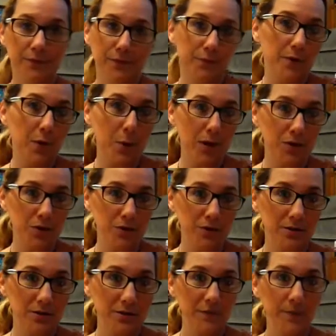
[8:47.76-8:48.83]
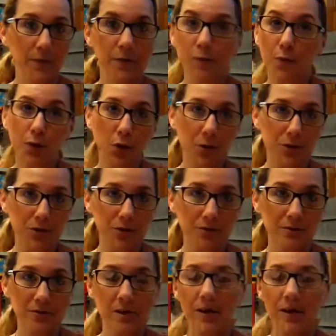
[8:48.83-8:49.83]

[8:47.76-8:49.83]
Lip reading: 3 questions, 4 questions.